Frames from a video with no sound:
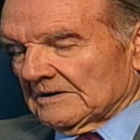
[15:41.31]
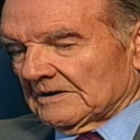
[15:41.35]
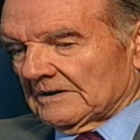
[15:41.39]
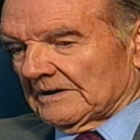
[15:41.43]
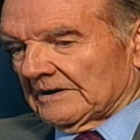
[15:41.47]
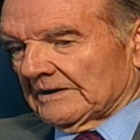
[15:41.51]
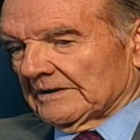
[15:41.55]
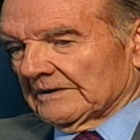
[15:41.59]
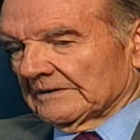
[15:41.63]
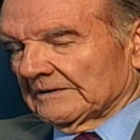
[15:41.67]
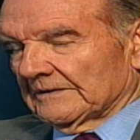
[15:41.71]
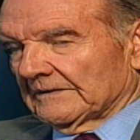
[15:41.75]

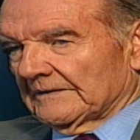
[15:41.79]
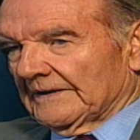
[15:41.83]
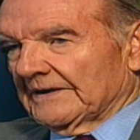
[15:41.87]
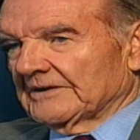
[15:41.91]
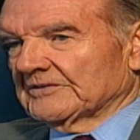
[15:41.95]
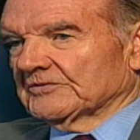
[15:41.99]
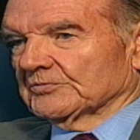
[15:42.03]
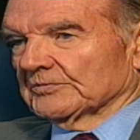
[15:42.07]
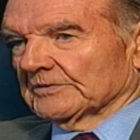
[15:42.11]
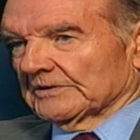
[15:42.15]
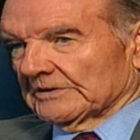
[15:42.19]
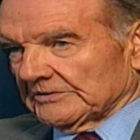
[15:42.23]
and
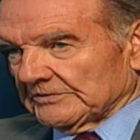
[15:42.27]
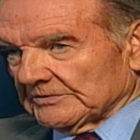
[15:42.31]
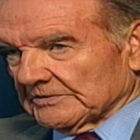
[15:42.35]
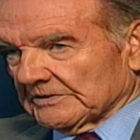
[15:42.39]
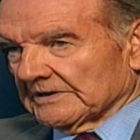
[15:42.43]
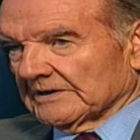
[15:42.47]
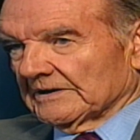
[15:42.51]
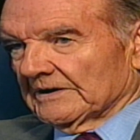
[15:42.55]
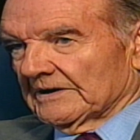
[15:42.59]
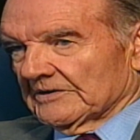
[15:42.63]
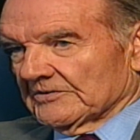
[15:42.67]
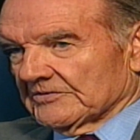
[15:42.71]
that's what you
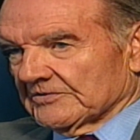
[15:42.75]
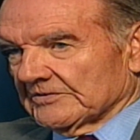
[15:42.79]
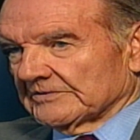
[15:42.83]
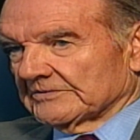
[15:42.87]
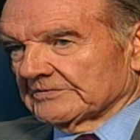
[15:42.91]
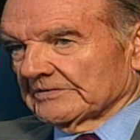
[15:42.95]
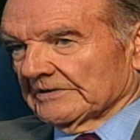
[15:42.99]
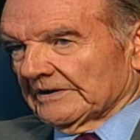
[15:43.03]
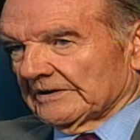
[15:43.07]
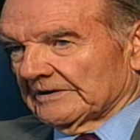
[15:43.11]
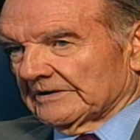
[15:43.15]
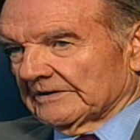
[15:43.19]

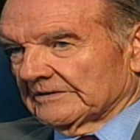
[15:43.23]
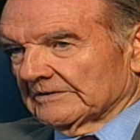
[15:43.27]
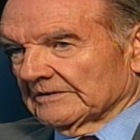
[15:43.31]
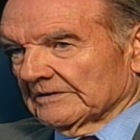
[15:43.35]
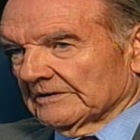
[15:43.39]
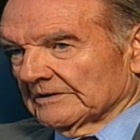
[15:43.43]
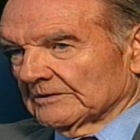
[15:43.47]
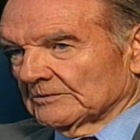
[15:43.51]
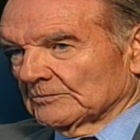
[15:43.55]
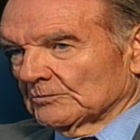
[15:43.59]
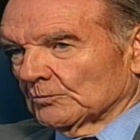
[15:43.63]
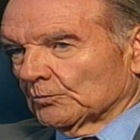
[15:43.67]
concentrated on,